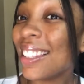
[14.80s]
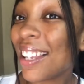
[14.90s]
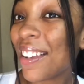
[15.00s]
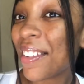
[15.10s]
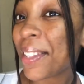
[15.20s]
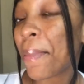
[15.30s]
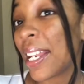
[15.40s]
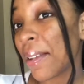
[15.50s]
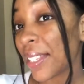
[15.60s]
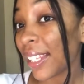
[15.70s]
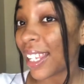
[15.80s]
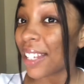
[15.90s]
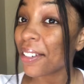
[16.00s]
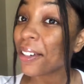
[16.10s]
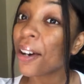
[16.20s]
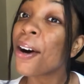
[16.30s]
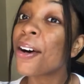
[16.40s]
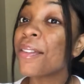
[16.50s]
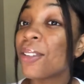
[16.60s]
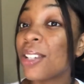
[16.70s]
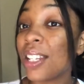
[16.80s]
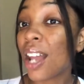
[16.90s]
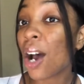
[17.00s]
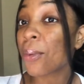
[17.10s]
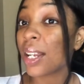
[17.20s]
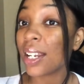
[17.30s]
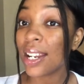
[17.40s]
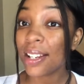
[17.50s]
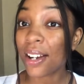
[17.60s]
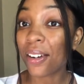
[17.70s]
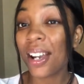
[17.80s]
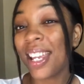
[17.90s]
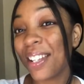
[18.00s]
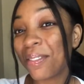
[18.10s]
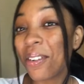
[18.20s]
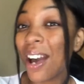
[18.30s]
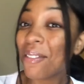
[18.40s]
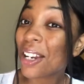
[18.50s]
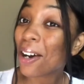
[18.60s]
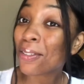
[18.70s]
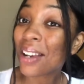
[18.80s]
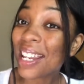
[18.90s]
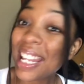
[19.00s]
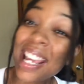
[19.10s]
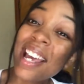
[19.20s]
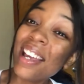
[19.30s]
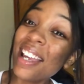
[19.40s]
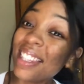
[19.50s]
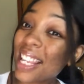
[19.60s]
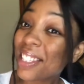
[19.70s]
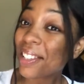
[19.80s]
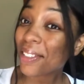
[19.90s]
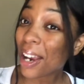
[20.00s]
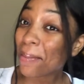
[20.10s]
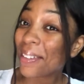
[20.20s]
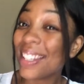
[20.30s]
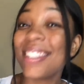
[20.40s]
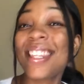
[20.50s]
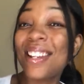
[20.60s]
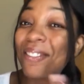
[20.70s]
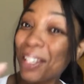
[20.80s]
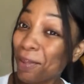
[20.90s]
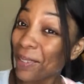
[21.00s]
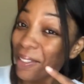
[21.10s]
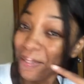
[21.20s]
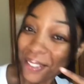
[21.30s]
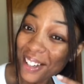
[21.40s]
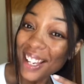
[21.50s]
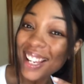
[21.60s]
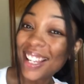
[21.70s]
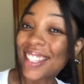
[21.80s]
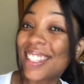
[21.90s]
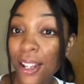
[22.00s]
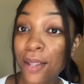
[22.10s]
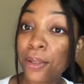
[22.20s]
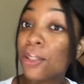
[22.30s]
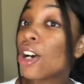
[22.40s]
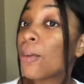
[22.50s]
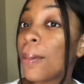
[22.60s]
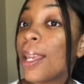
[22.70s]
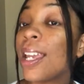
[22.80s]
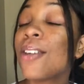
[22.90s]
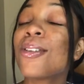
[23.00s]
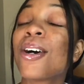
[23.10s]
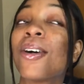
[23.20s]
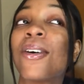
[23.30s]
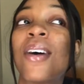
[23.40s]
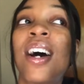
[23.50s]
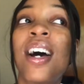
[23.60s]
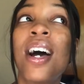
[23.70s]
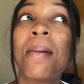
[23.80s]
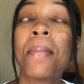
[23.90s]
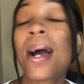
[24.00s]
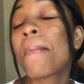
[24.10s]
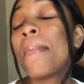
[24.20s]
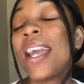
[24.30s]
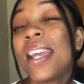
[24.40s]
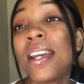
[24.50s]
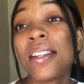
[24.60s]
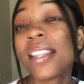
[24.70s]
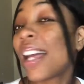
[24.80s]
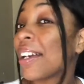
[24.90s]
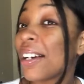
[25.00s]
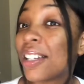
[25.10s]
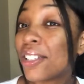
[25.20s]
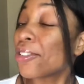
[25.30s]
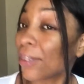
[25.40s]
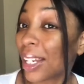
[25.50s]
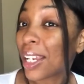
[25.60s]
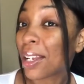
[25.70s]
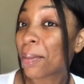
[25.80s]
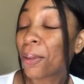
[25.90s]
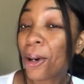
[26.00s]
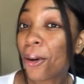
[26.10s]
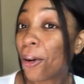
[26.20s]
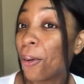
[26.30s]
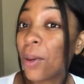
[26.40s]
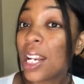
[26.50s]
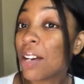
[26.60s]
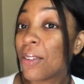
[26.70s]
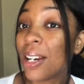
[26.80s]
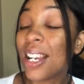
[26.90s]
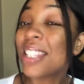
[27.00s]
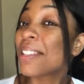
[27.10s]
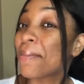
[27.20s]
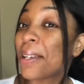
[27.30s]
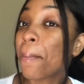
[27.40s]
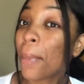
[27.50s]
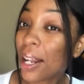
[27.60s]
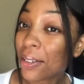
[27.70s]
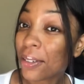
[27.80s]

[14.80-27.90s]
loves, my name is Aliyah Nicole, if you didn't already know. And if you haven't already, hit that subscribe button so that we can be friends. If you know me, you know my main dream, goal, whatever, is to be a model.